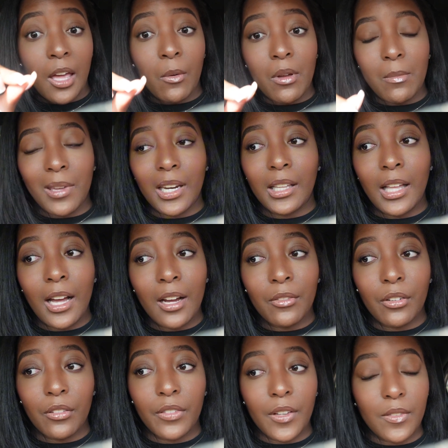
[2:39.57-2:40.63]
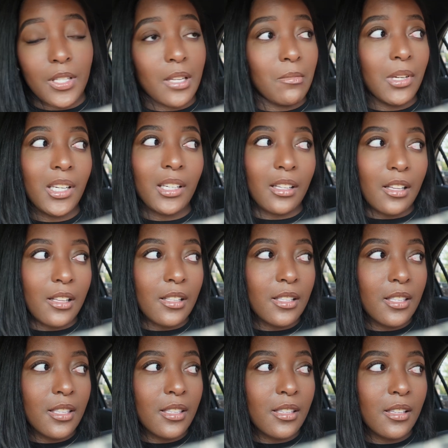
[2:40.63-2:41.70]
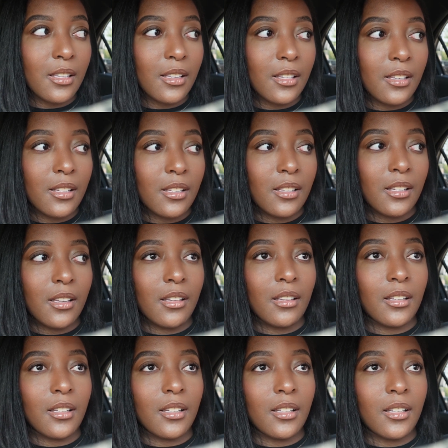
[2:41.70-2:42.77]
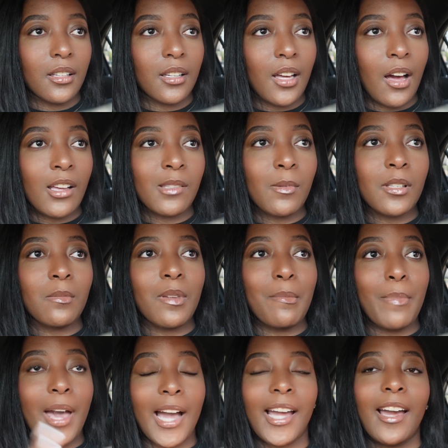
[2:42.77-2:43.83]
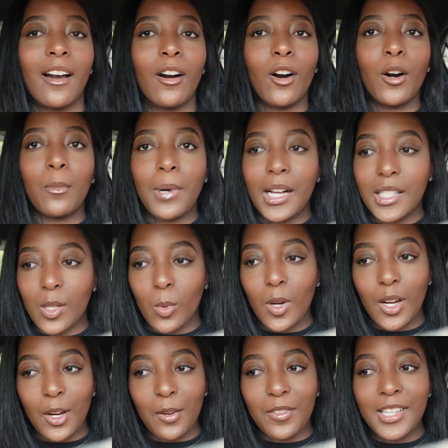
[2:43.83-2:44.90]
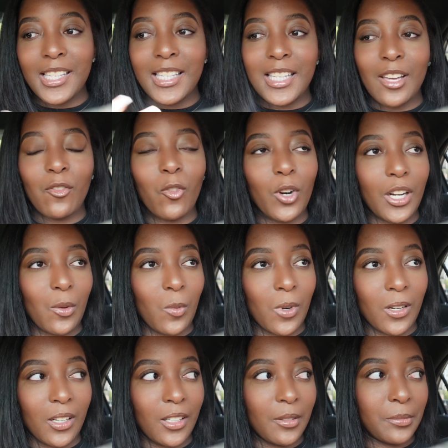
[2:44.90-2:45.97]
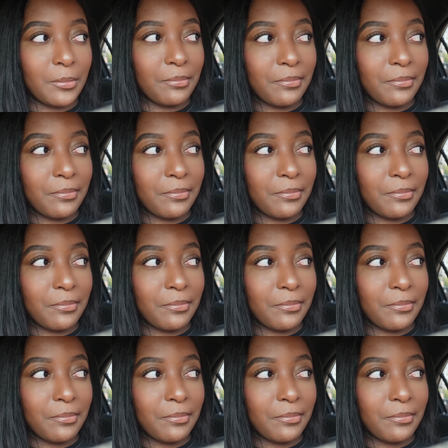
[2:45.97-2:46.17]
And we've been in line for 15 minutes. I'm supposed to be back at home by 12. It's 10:41,